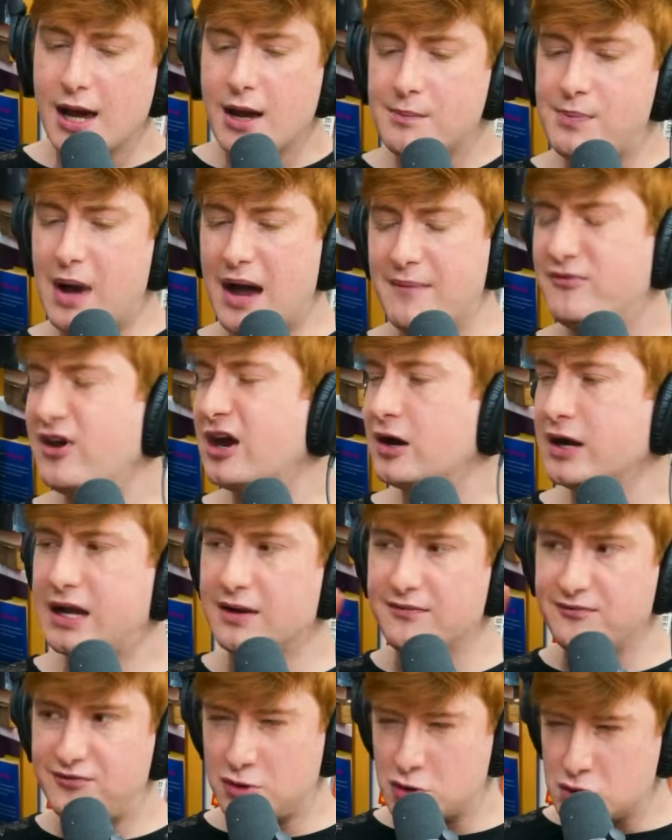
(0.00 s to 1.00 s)
I'm very
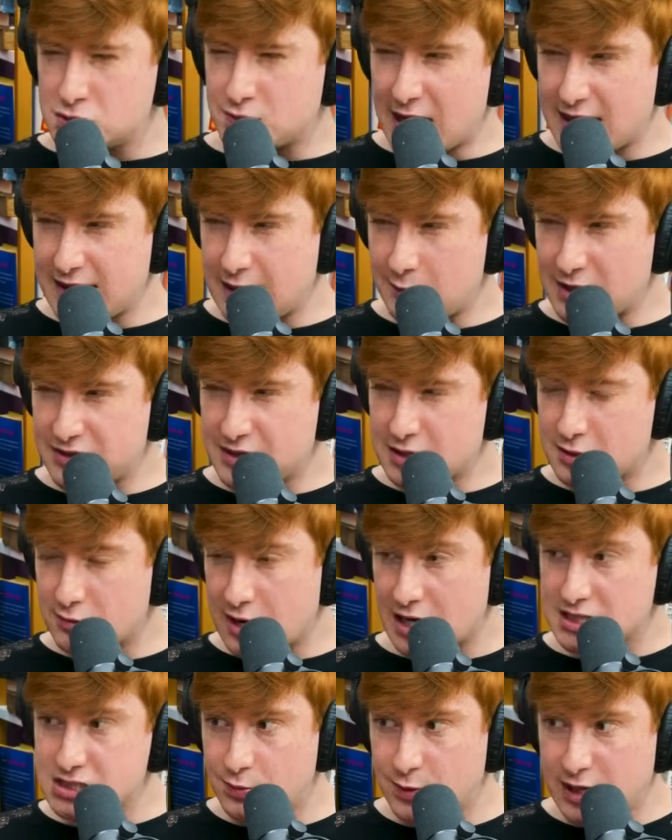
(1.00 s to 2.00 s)
confused why they went the
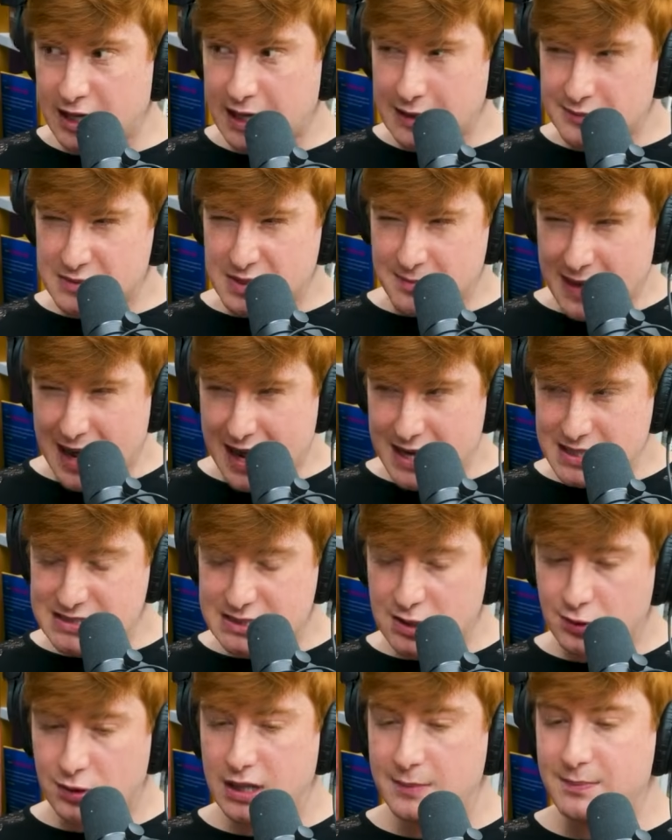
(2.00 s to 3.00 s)
direction when it came to my
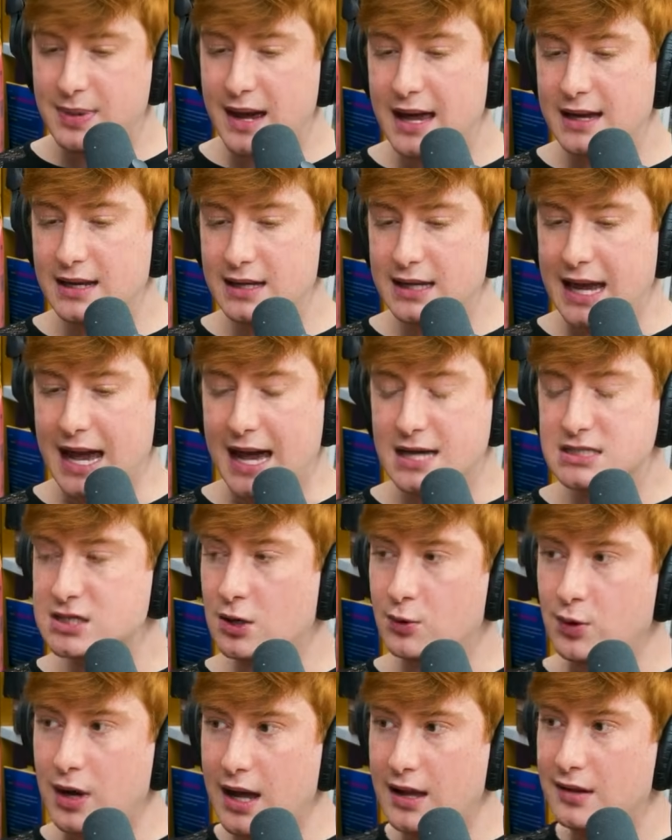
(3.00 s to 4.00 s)
story. But yeah,
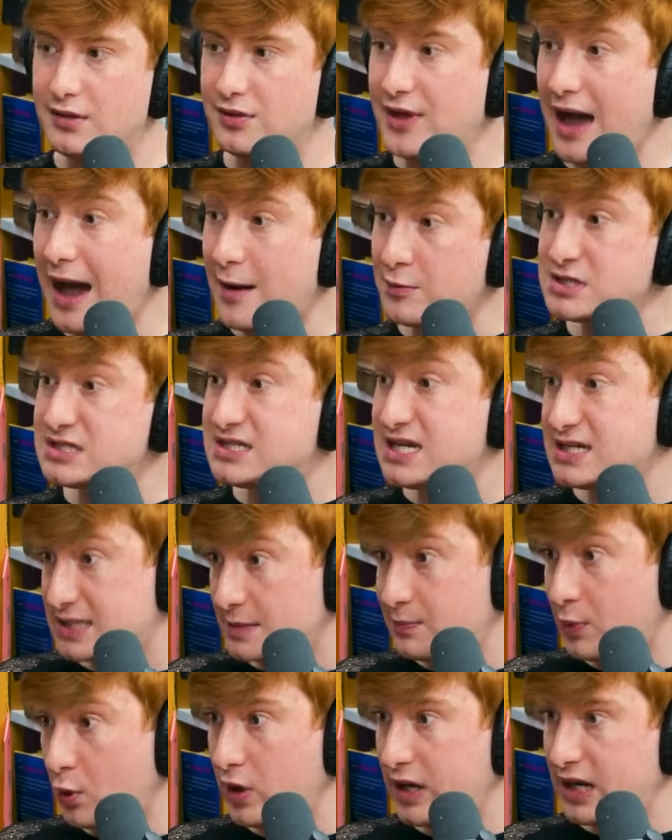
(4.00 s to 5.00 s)
so that was
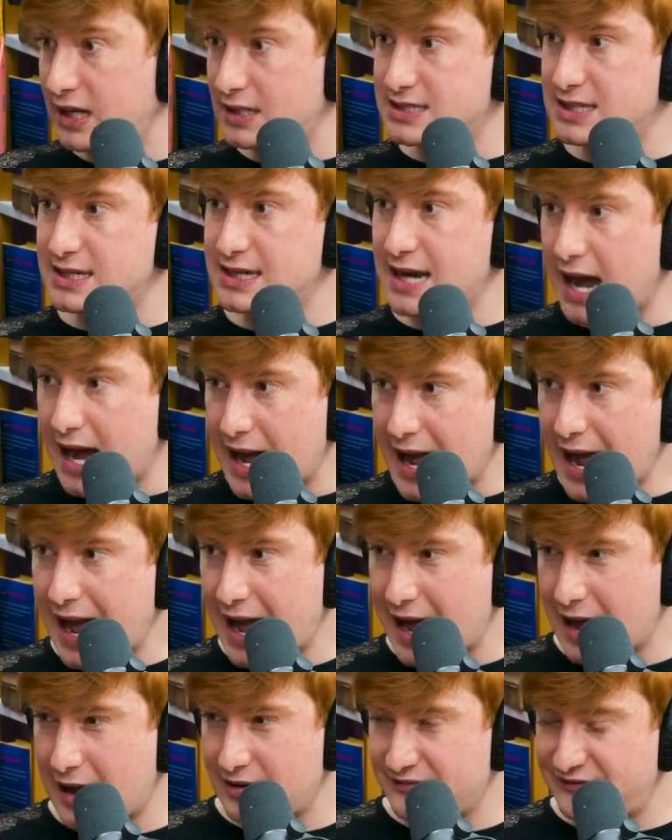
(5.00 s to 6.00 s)
disappointing to not
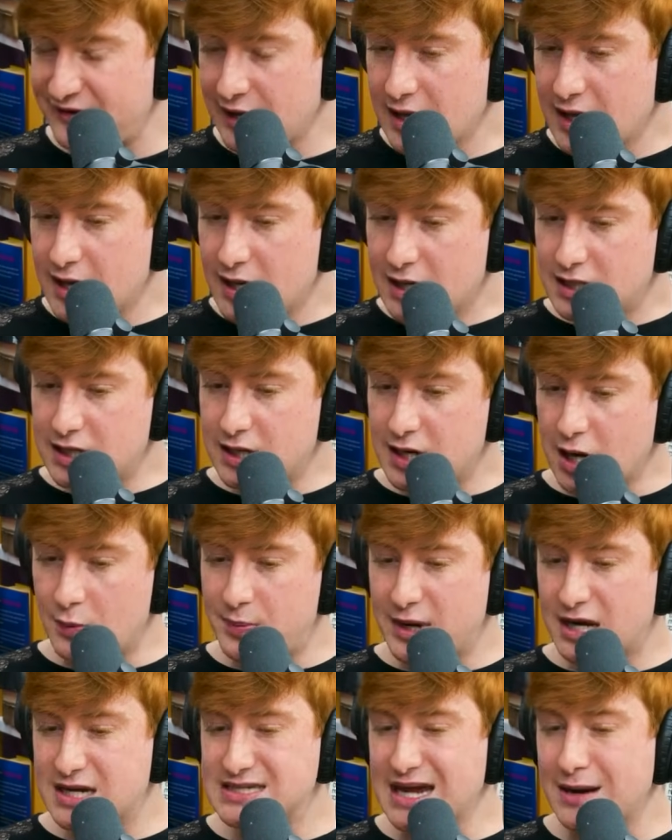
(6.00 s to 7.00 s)
have, you know, because I